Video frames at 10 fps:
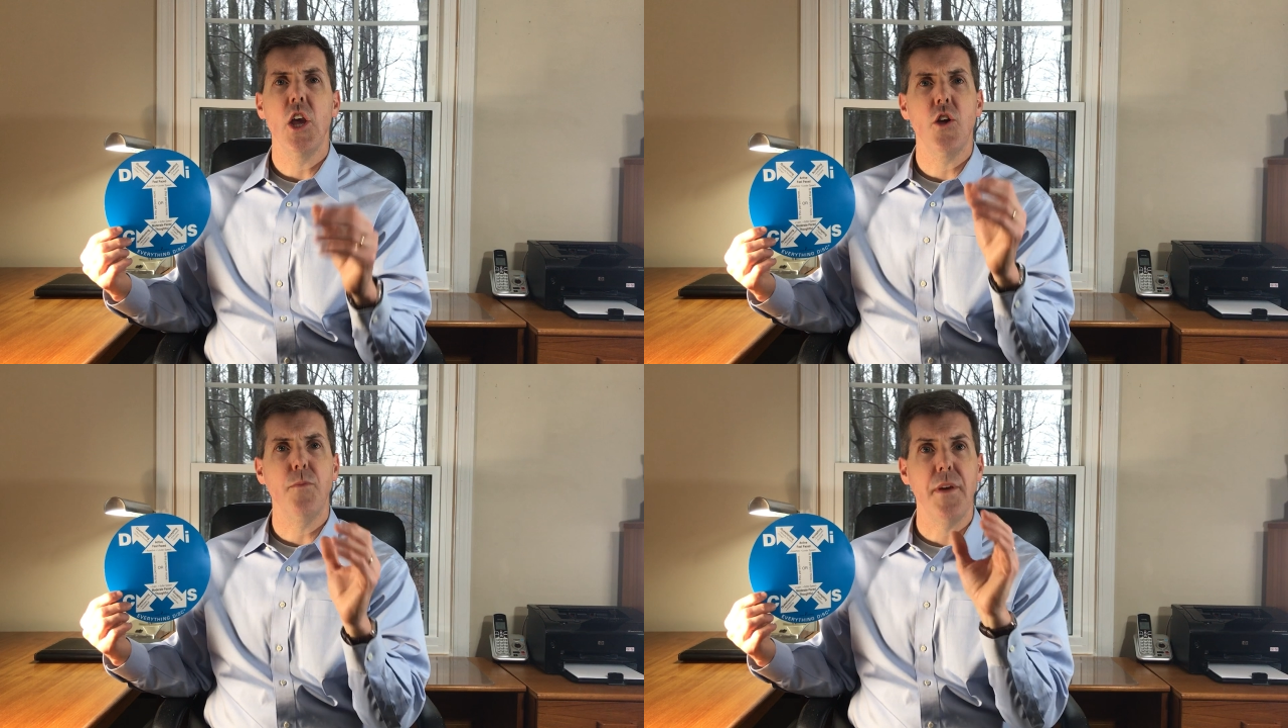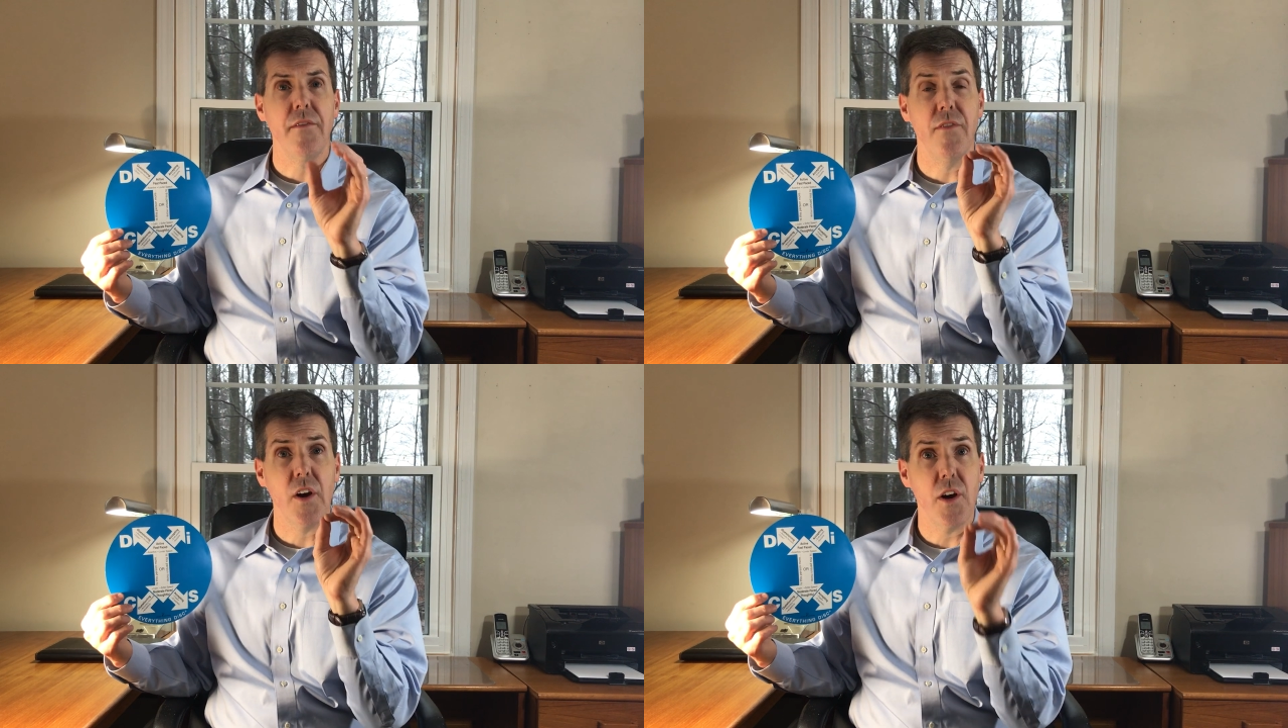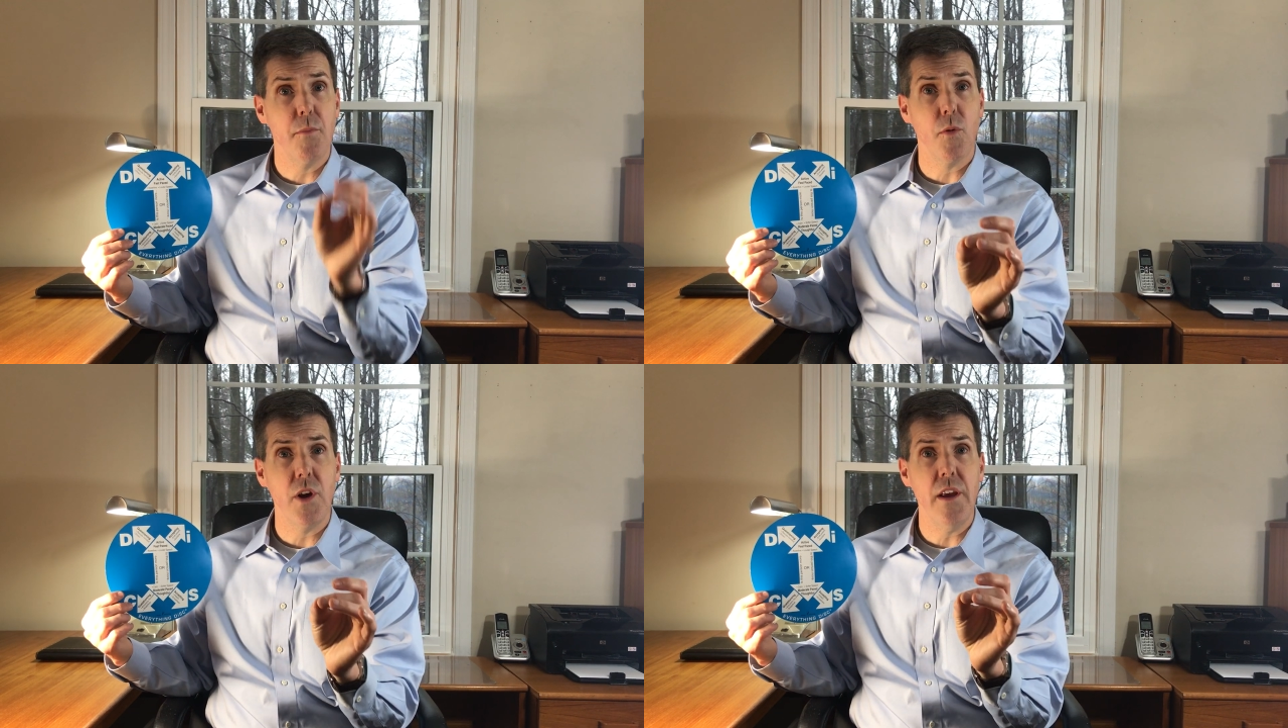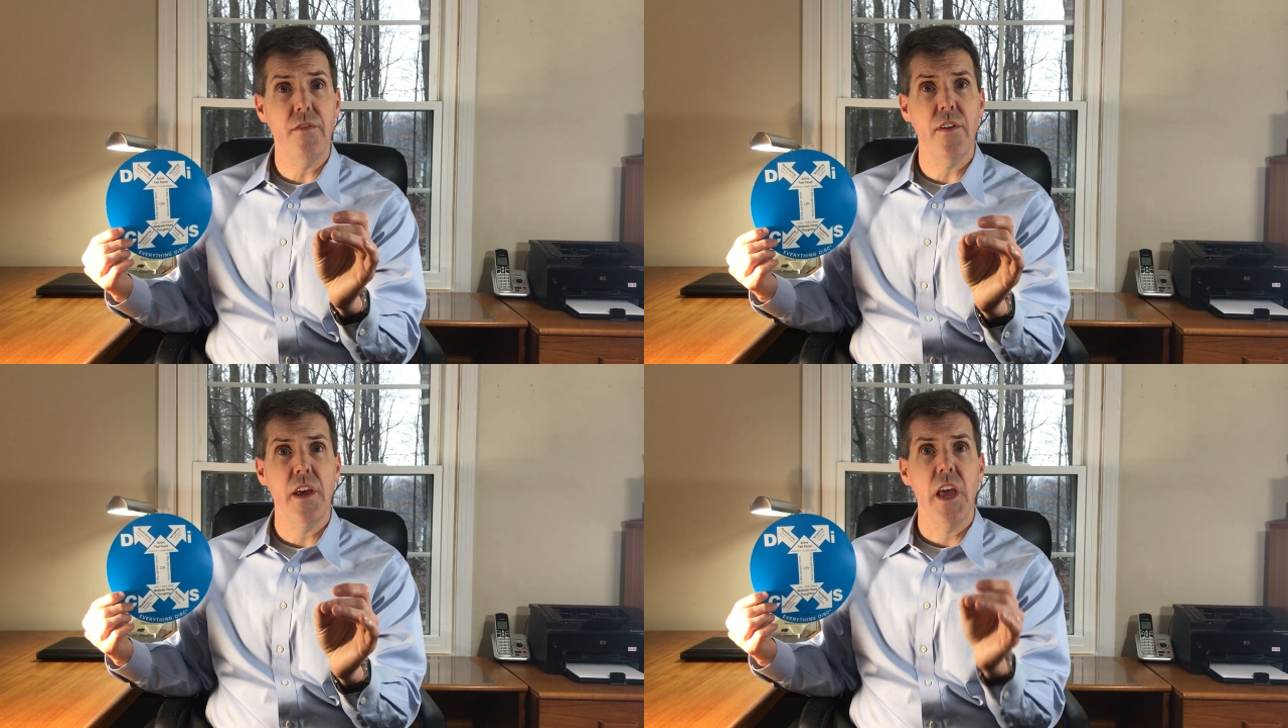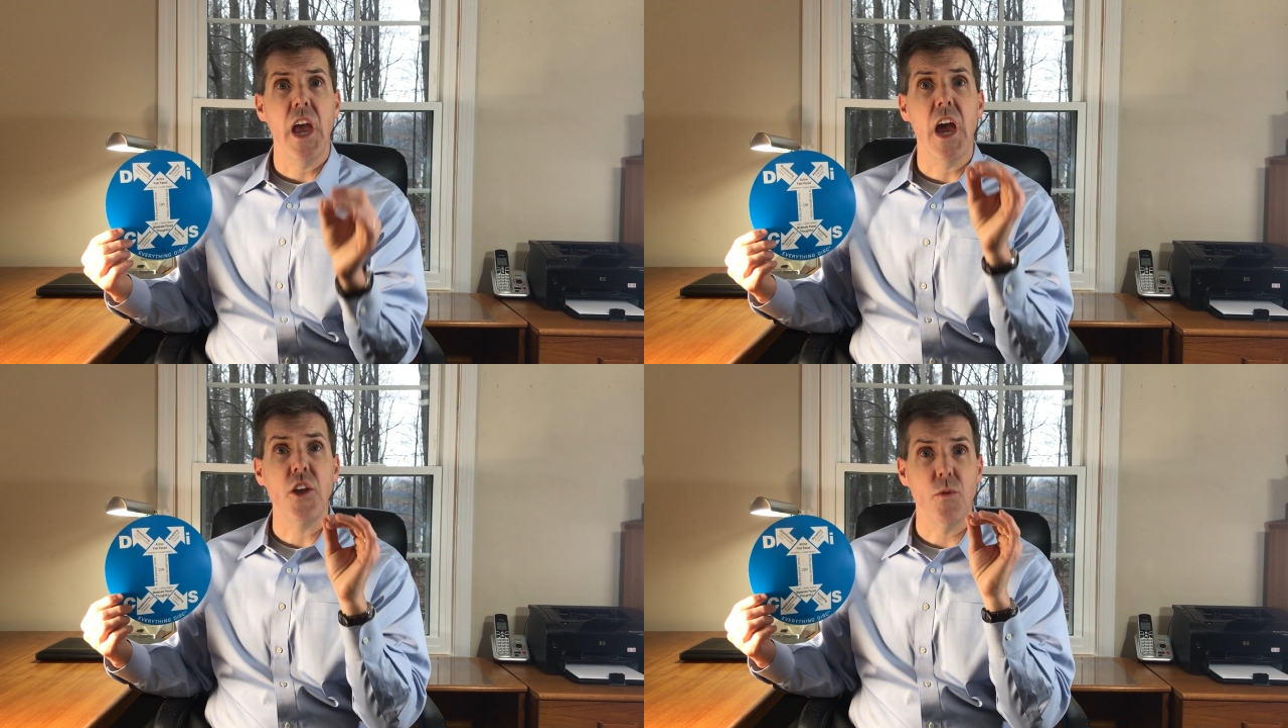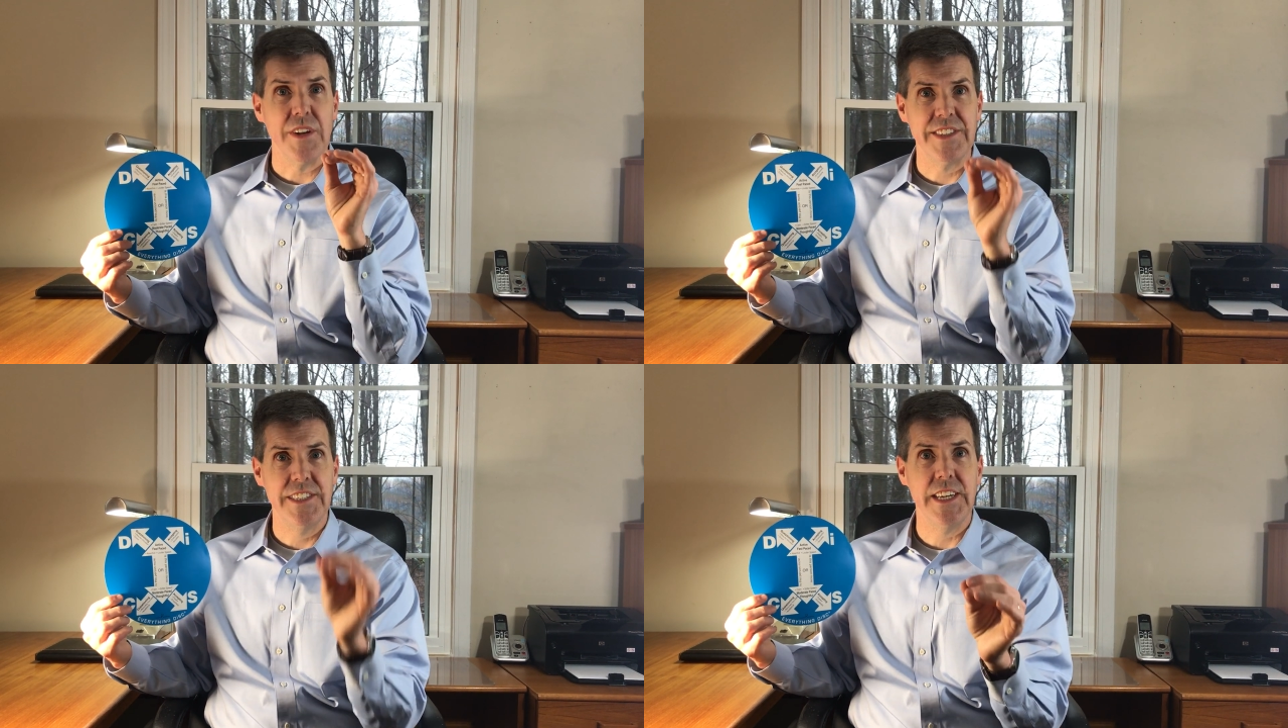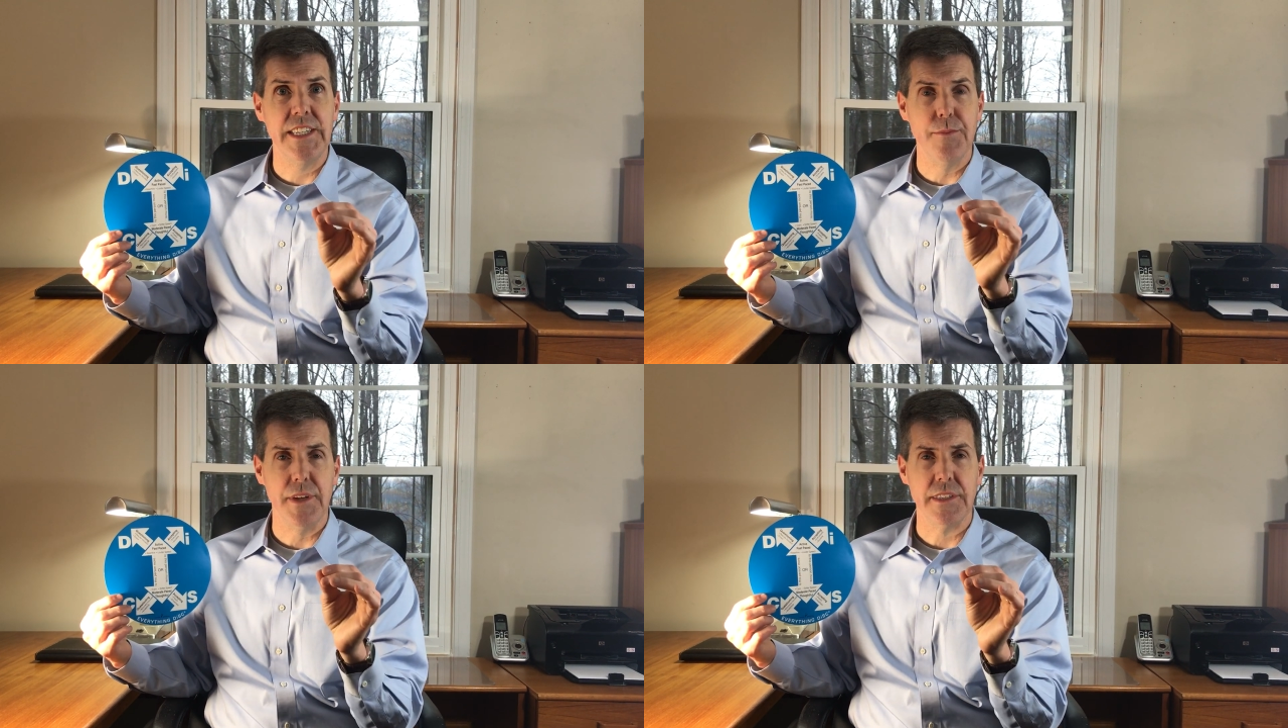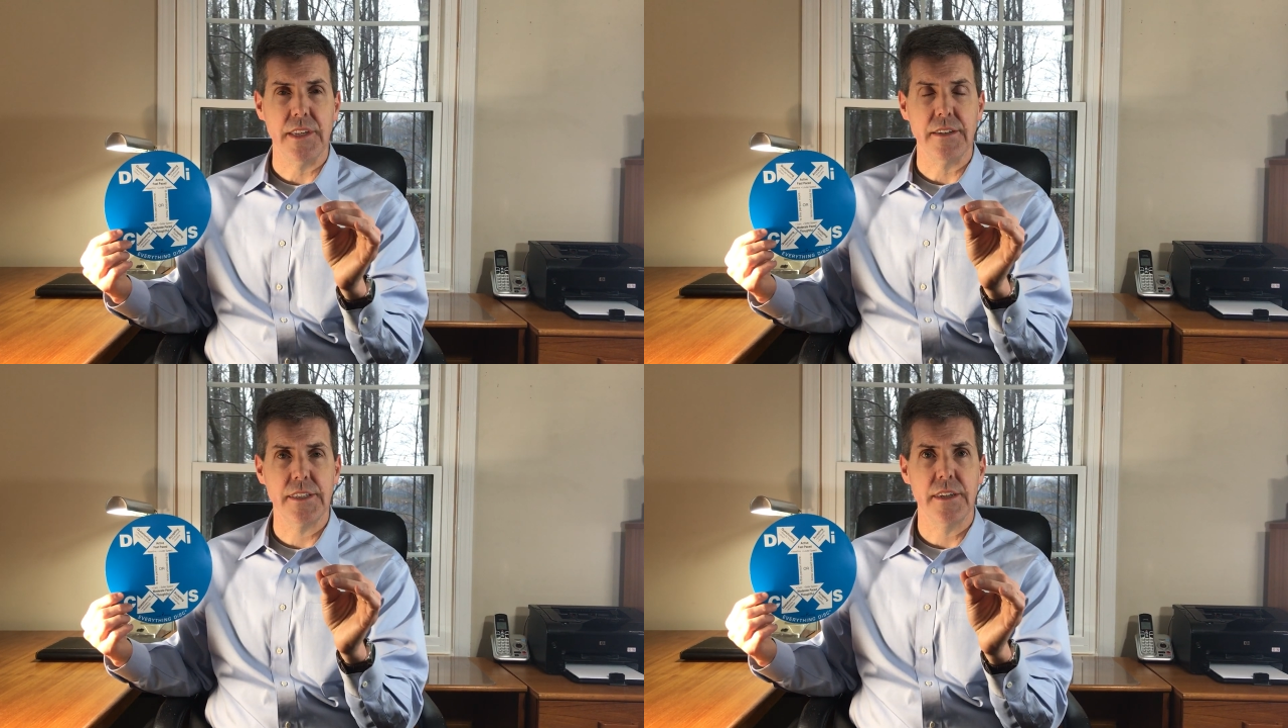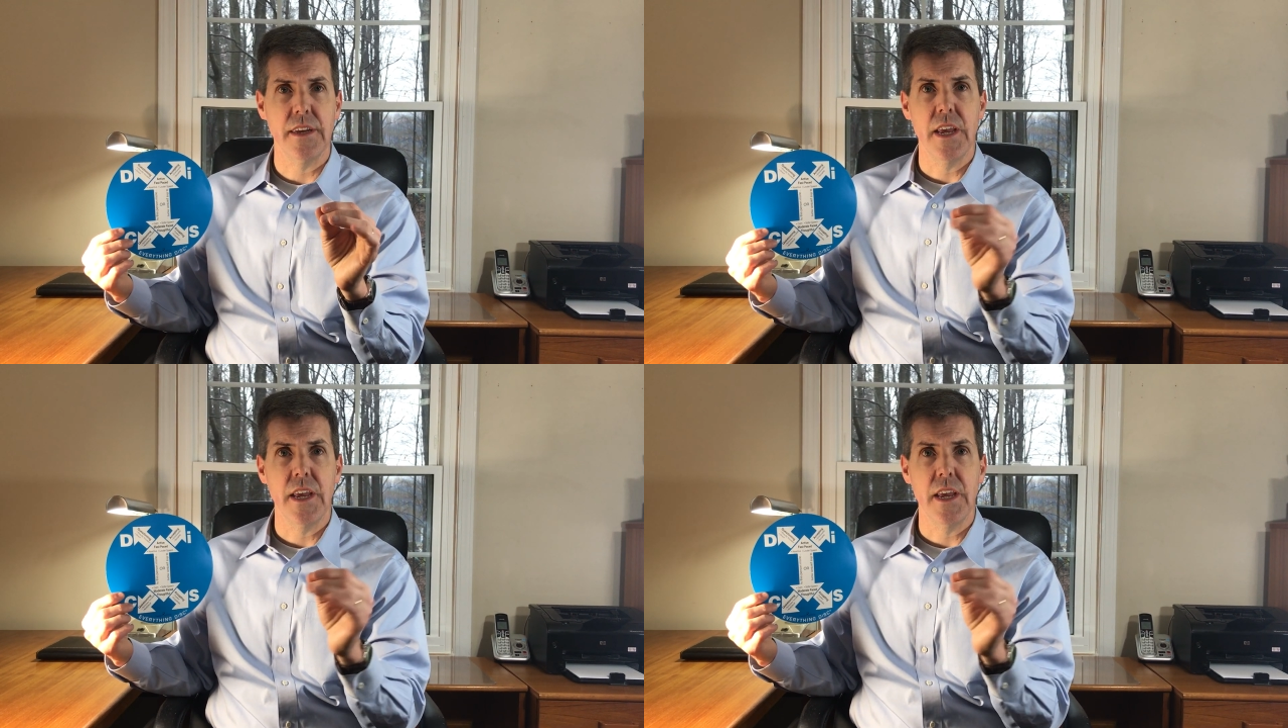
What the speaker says: You'd be very brief, and you want to stick to business.